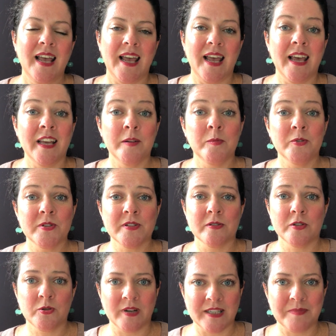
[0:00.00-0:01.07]
and I'm also a
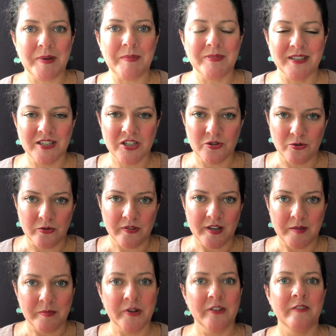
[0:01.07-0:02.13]
twice published
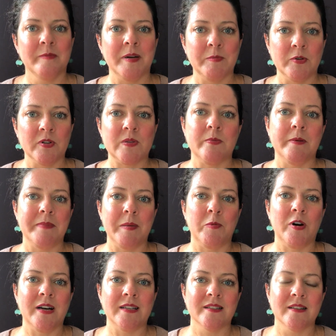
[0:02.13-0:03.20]
author. Both of my books were
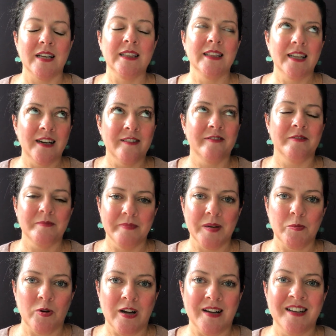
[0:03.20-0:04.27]
memoirs. I love
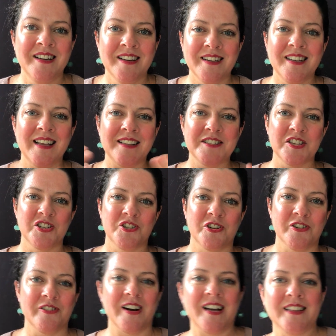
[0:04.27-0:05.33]
memoir as a
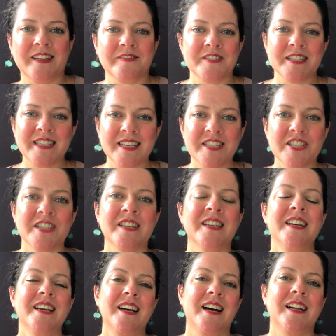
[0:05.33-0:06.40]
genre. I love to teach it.
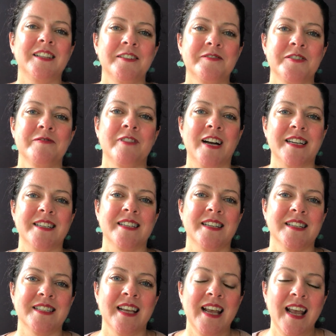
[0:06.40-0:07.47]
I love to write
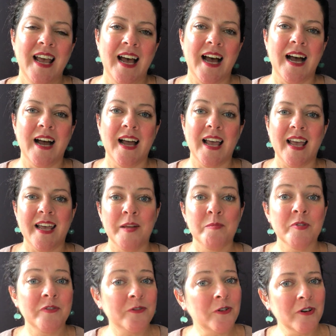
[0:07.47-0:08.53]
it. And
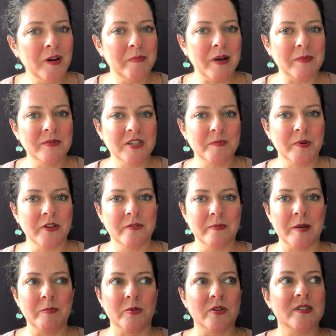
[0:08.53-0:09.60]
before I published both
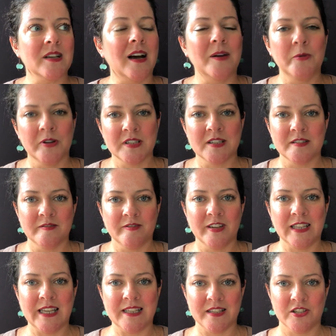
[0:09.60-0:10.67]
my books, I worked as a
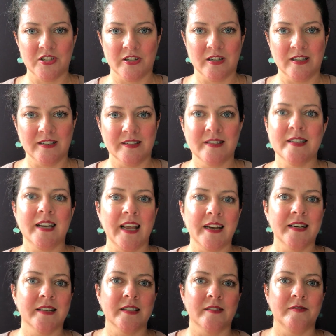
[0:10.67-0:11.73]
freelance journalist and
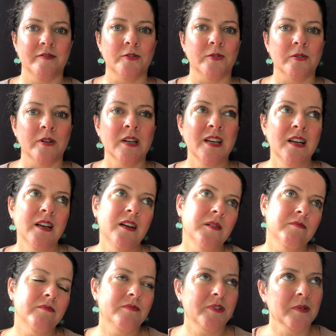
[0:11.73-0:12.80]
editor for
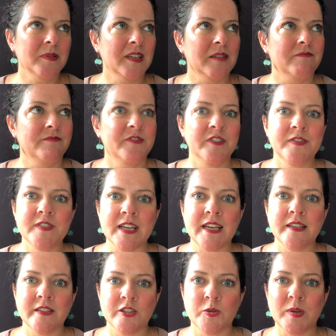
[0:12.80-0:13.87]
probably
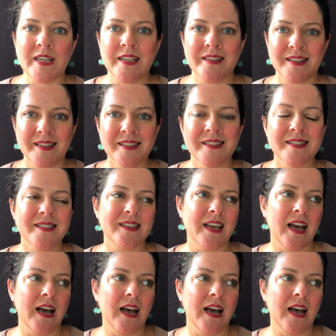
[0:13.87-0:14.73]
15 to 20 years.